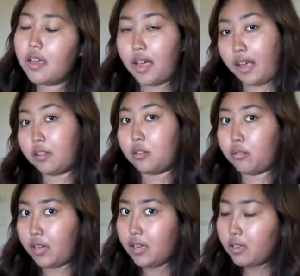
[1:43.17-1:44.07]
I had
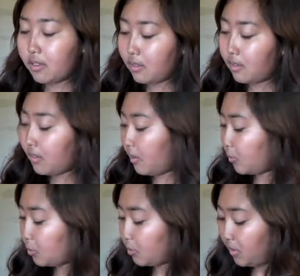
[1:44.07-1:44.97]
three. I'm
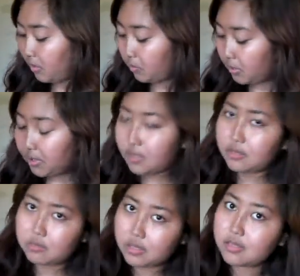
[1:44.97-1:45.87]
not sure where I've put
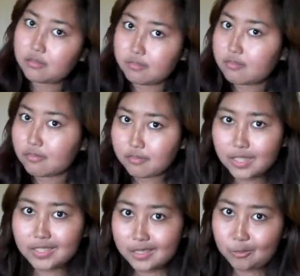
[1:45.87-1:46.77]
it, but
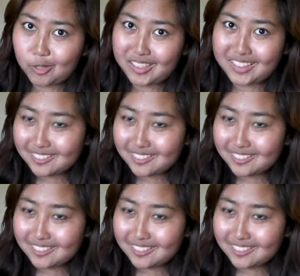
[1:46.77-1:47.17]
they're somewhere.